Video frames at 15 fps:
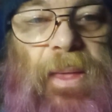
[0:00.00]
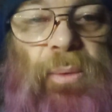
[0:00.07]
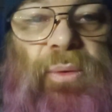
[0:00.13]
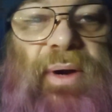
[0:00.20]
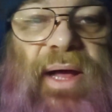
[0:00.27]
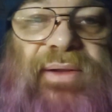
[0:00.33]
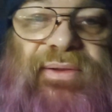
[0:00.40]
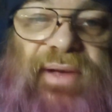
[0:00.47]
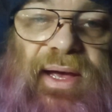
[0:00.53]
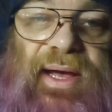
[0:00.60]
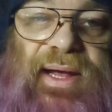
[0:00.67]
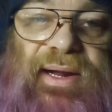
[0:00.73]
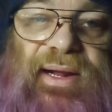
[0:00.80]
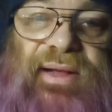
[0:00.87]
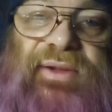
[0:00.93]
what I
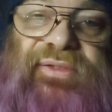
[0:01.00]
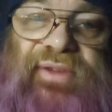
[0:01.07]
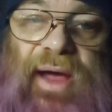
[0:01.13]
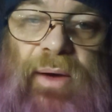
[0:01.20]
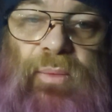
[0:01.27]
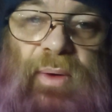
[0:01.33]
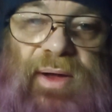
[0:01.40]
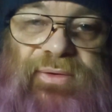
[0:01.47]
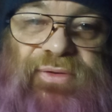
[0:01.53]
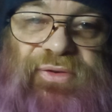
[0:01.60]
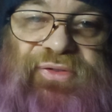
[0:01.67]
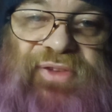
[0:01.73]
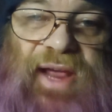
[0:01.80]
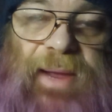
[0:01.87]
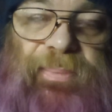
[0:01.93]
did is I went to
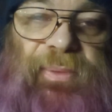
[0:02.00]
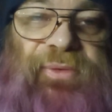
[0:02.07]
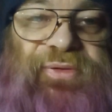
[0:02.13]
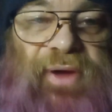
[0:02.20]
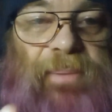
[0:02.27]
Staples.